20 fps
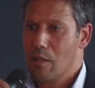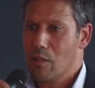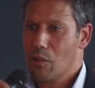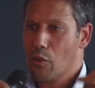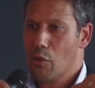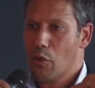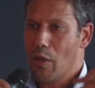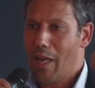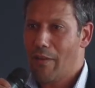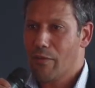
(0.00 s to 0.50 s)

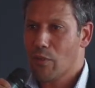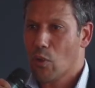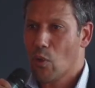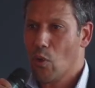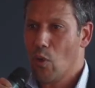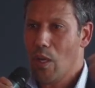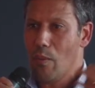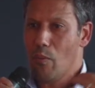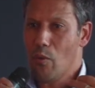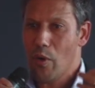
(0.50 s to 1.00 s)
So you have to
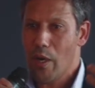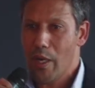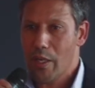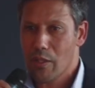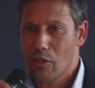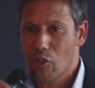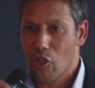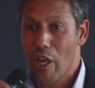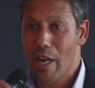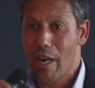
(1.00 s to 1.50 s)
collaborate,
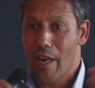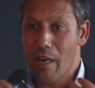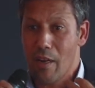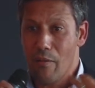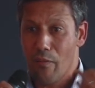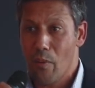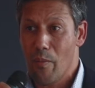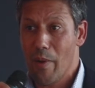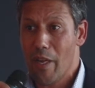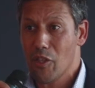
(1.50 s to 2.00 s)
share
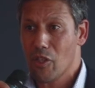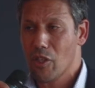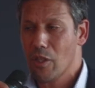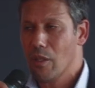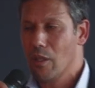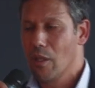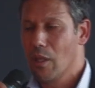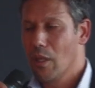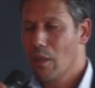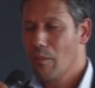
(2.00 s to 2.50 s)

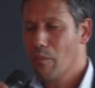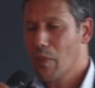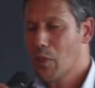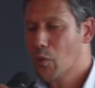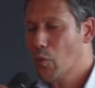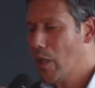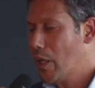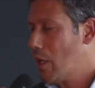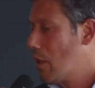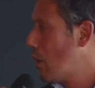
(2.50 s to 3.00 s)
information
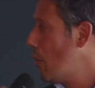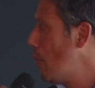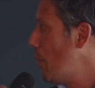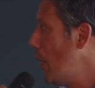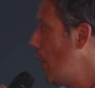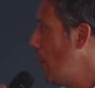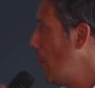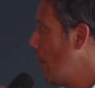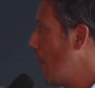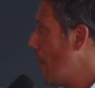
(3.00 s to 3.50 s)
between
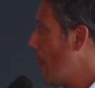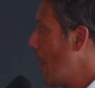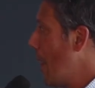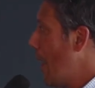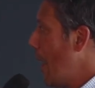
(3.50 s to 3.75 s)
components.